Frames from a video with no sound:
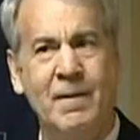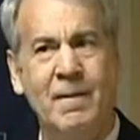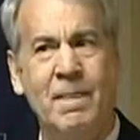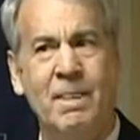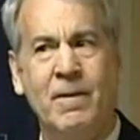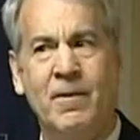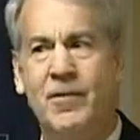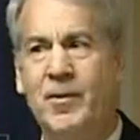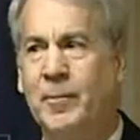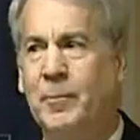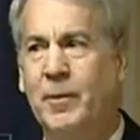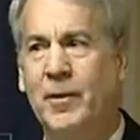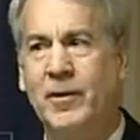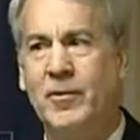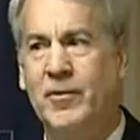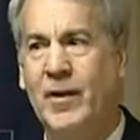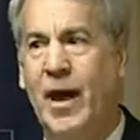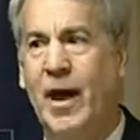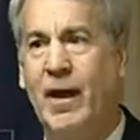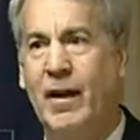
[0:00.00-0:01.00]
Simple as
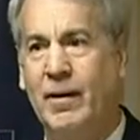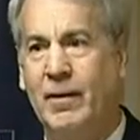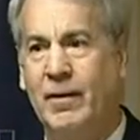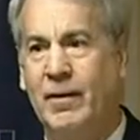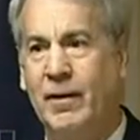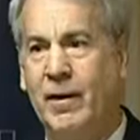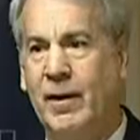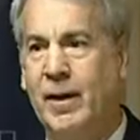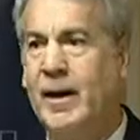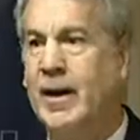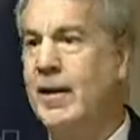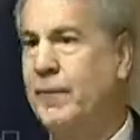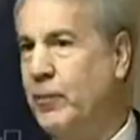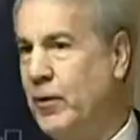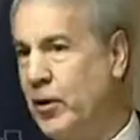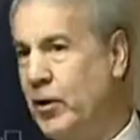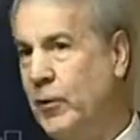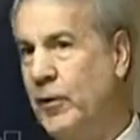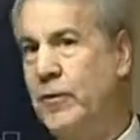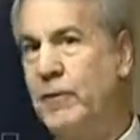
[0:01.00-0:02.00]
that. If we
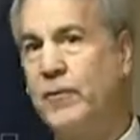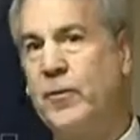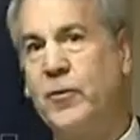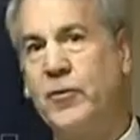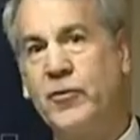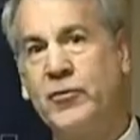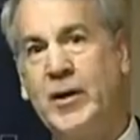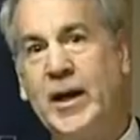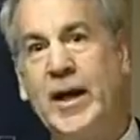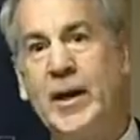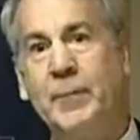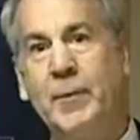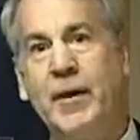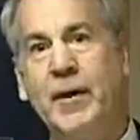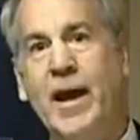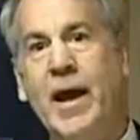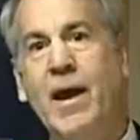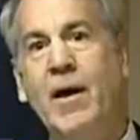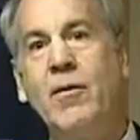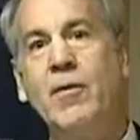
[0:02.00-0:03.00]
do it straight up and
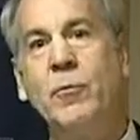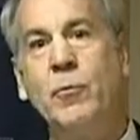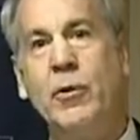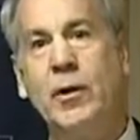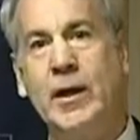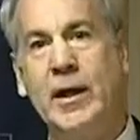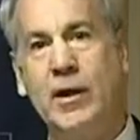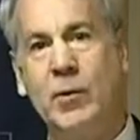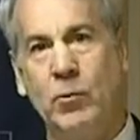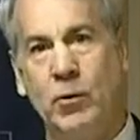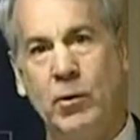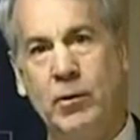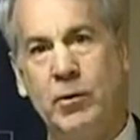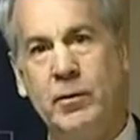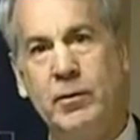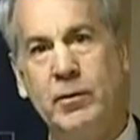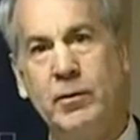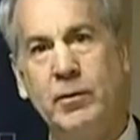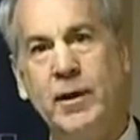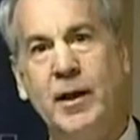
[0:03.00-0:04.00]
down, we're equal.
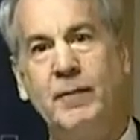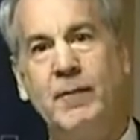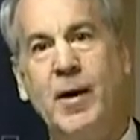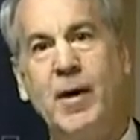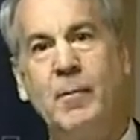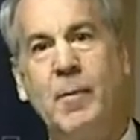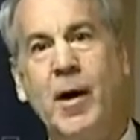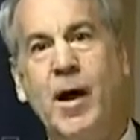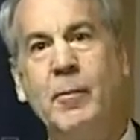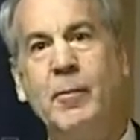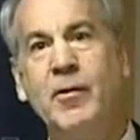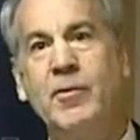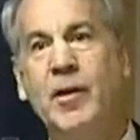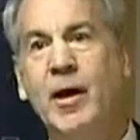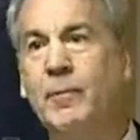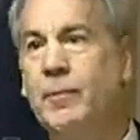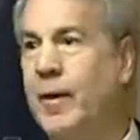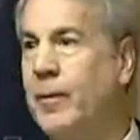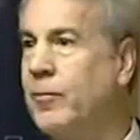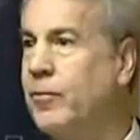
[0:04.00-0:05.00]
If my palm is up,
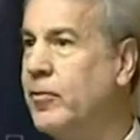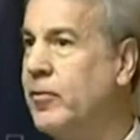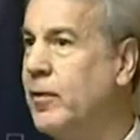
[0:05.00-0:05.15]
I'm